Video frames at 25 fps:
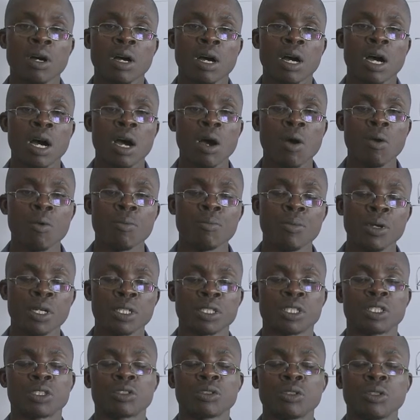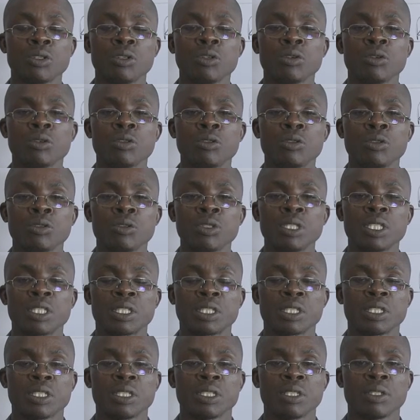how best should you do
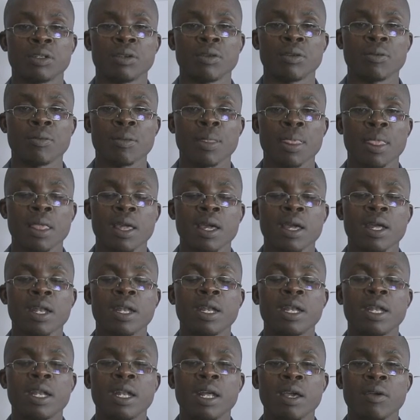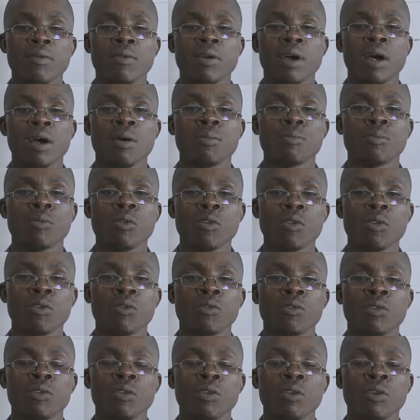it? Never
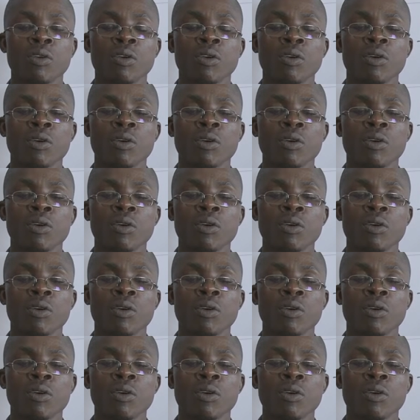move